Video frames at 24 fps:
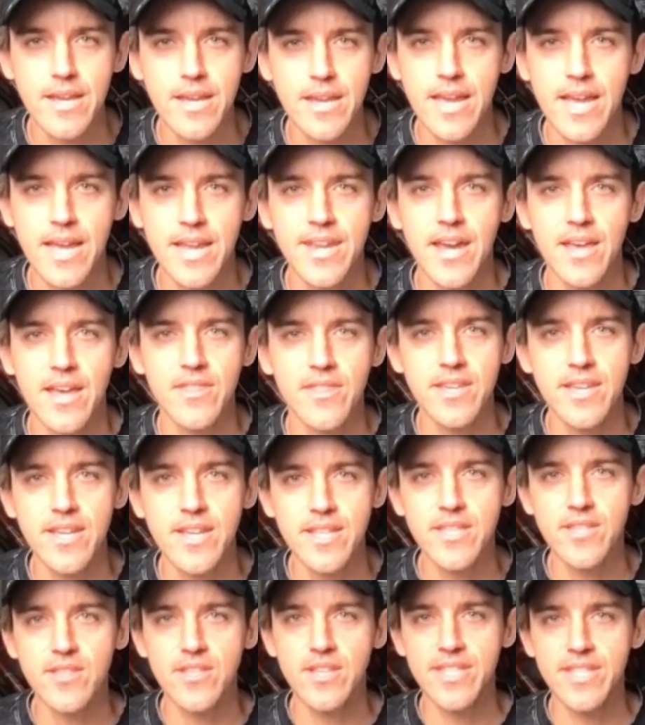And at the
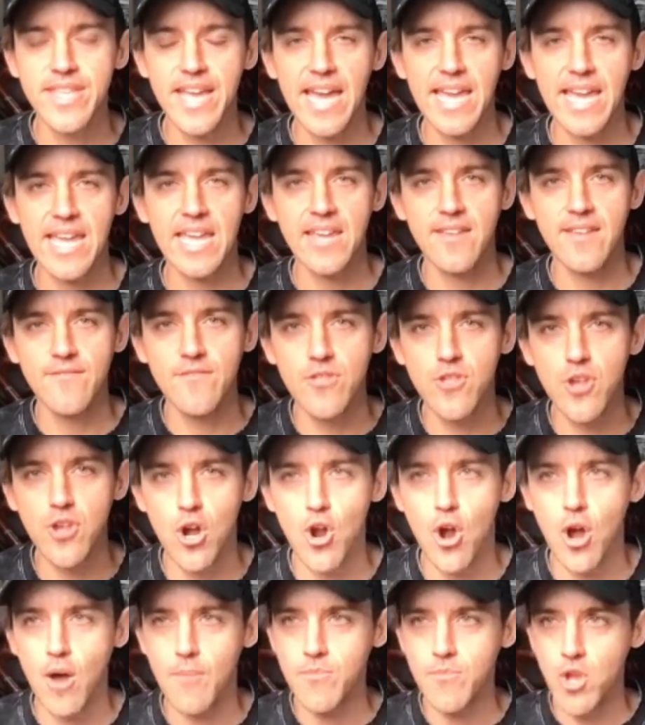end of the day, even though
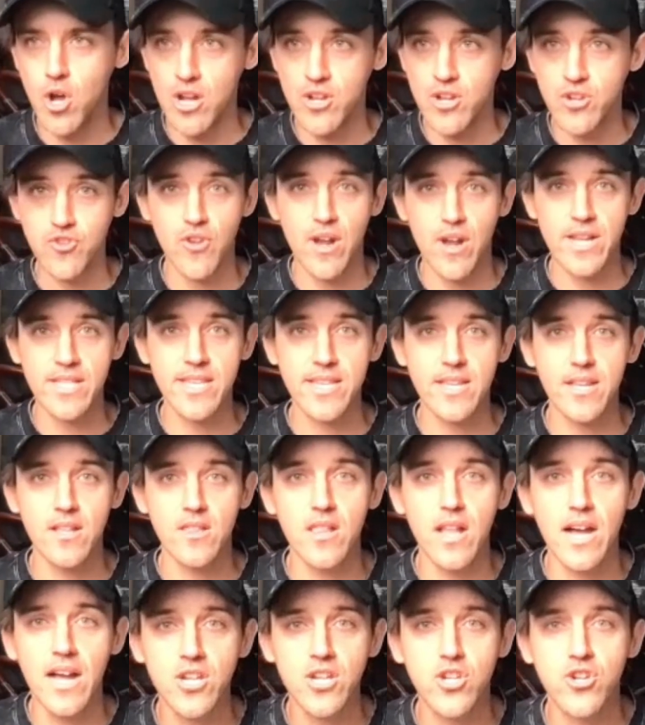I'm not attracting a
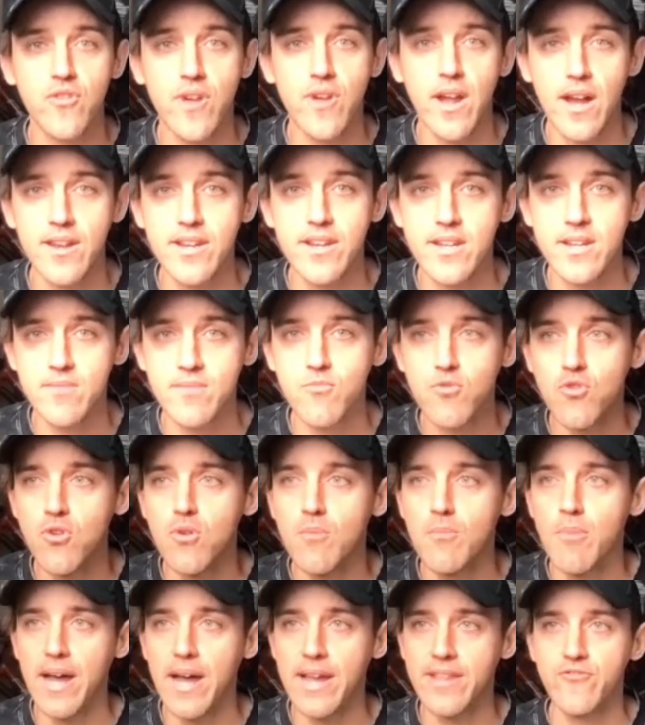large crowd anymore
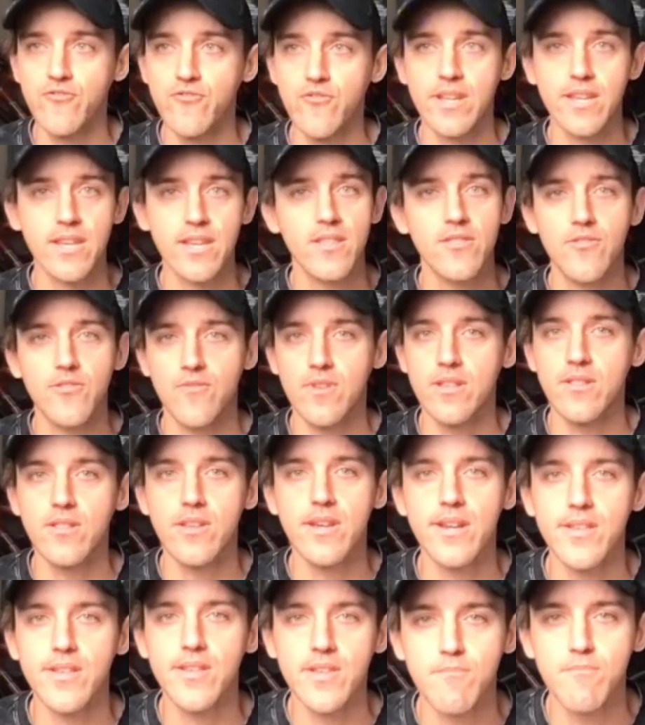by drinking 3
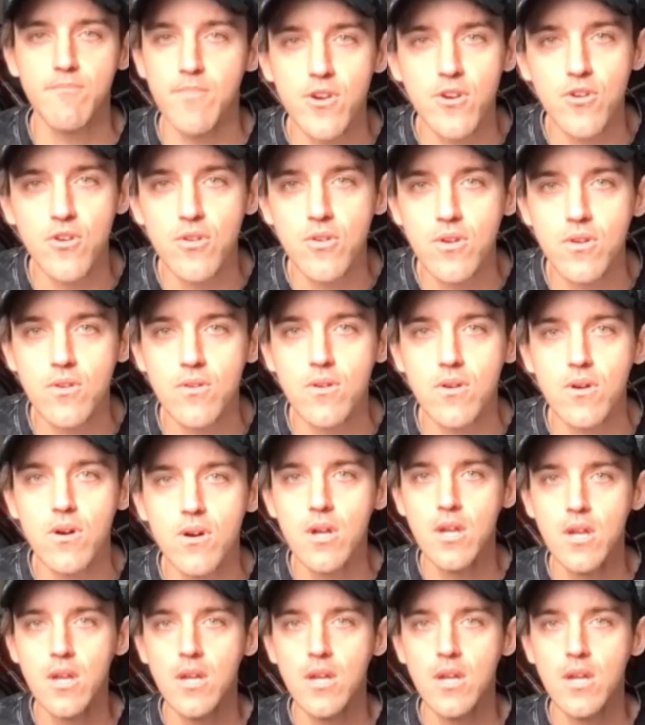liters of milk or